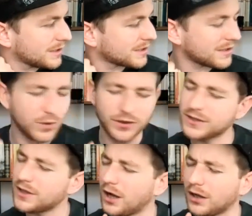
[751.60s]
the one
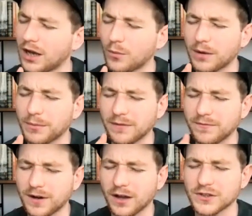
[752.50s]
that's uh, where my
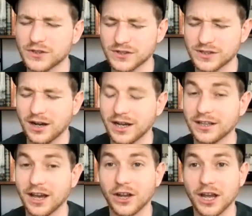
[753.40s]
father's just died,
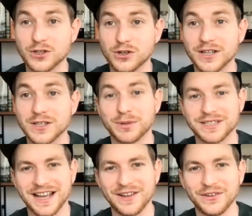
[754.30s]
and I tried to
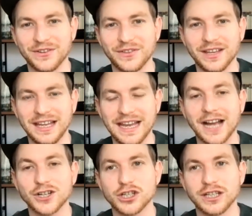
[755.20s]
pretend that he
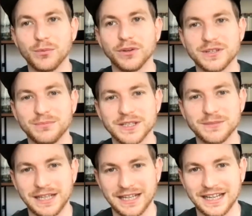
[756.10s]
actually wanted me to
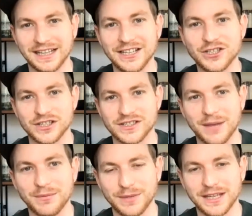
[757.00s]
be king, and he just
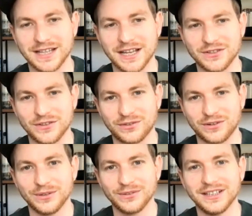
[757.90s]
named me as heir to the yeah.
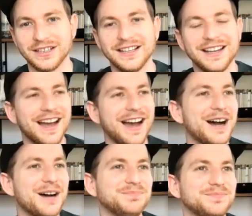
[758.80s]
throne.
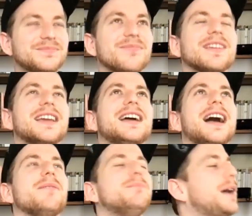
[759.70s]
Um,
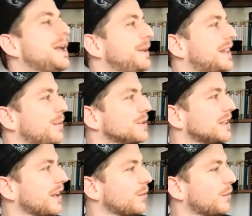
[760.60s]
and maybe there was
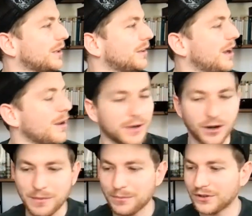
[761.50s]
another one, but I
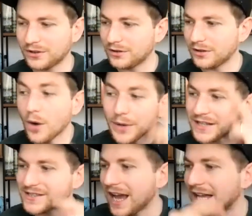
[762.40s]
remembered. Oh
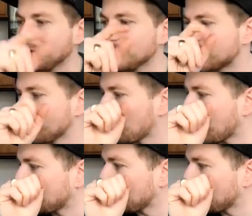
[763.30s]
yes, and it was the one